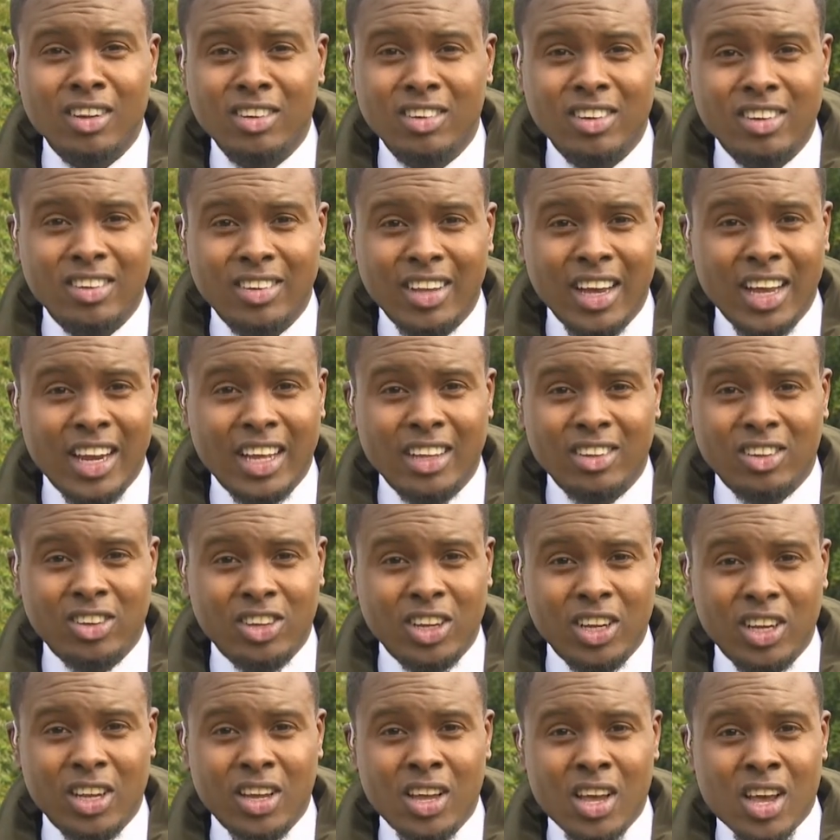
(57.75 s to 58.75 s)
And she said as
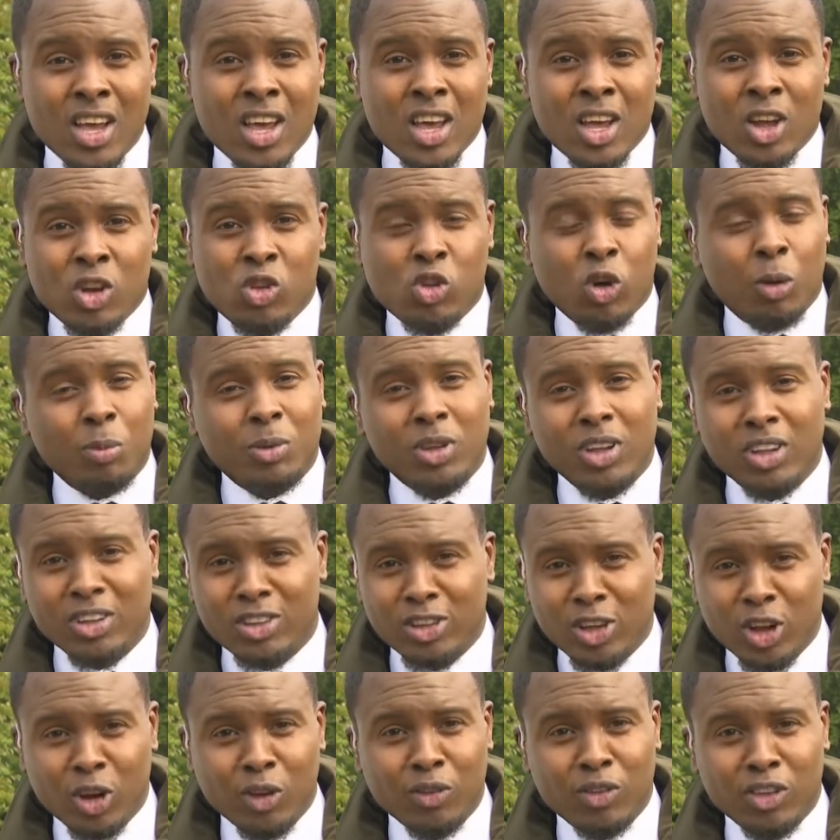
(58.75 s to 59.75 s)
she dropped her
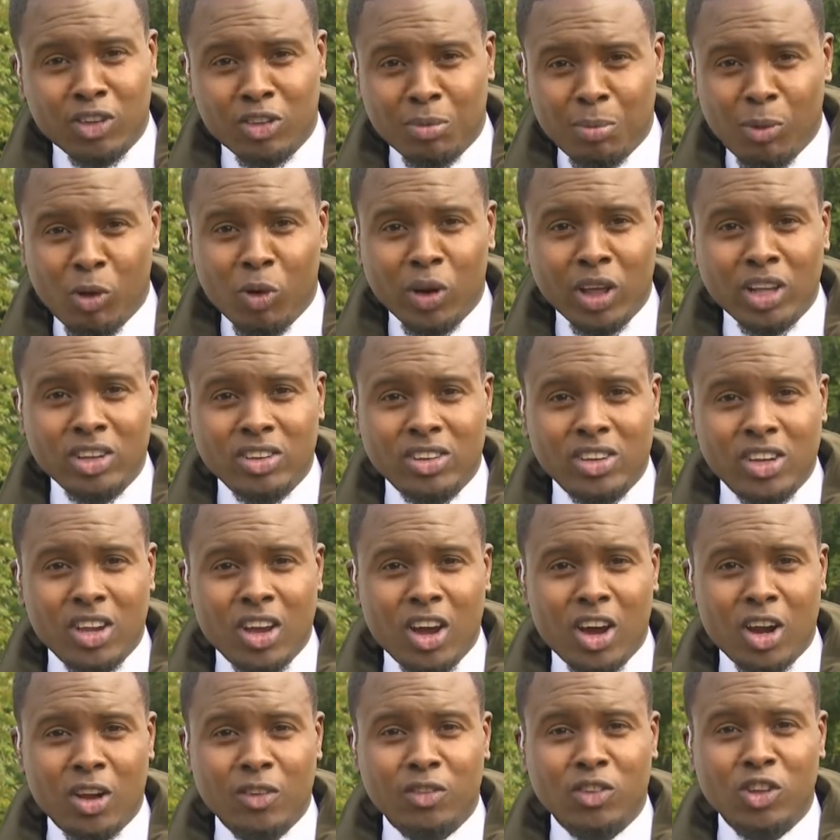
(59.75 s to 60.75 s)
son off this morning, she
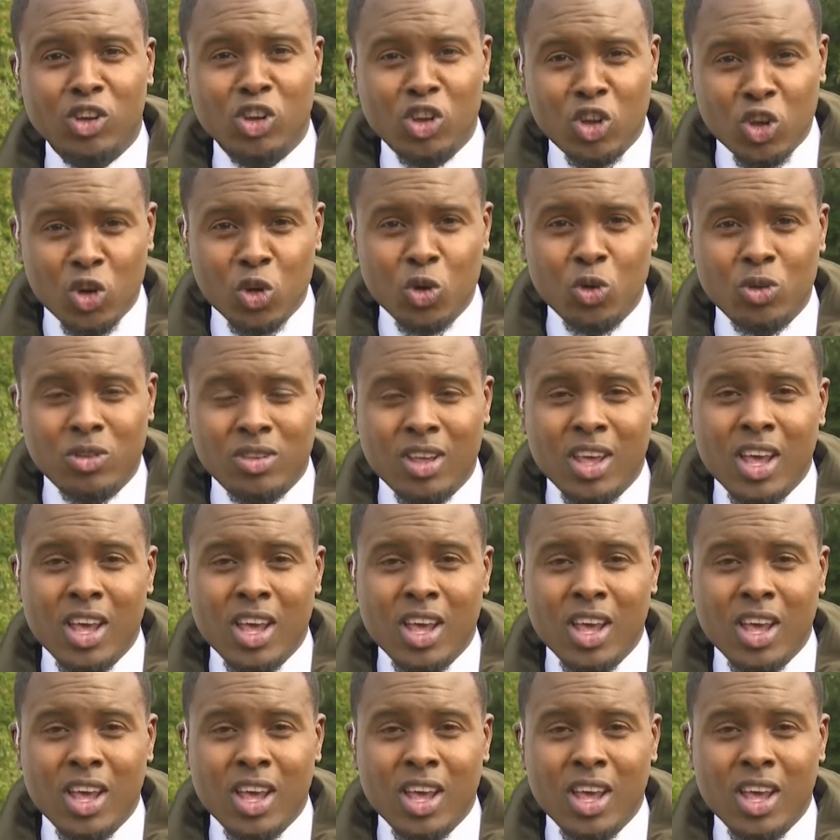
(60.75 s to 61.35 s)
heard of the news.